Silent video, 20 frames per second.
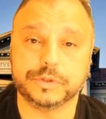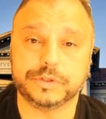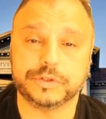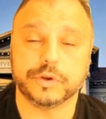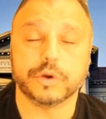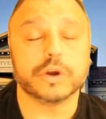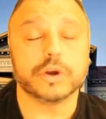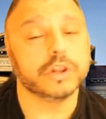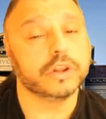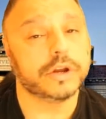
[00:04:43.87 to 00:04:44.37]

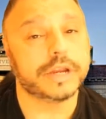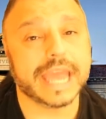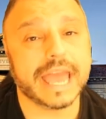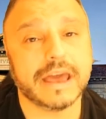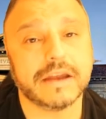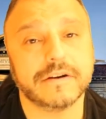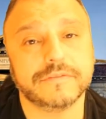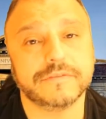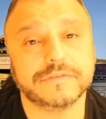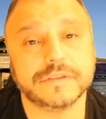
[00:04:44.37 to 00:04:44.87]
took a look
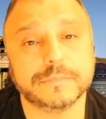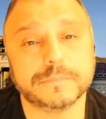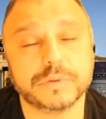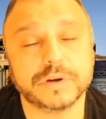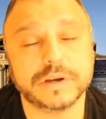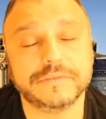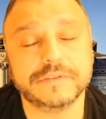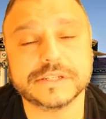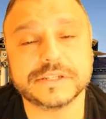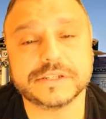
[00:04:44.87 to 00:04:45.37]
at of the
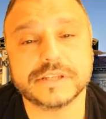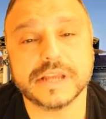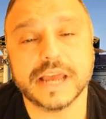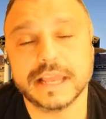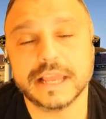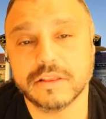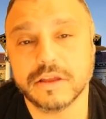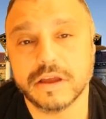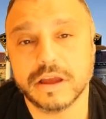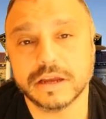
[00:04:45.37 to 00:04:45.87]
previous
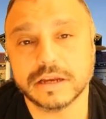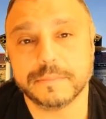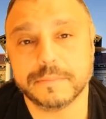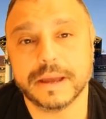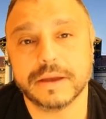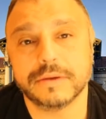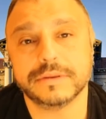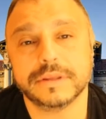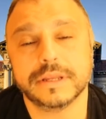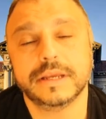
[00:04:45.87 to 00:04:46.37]
dialogue
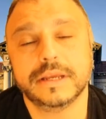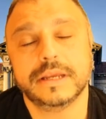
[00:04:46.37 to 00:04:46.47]
about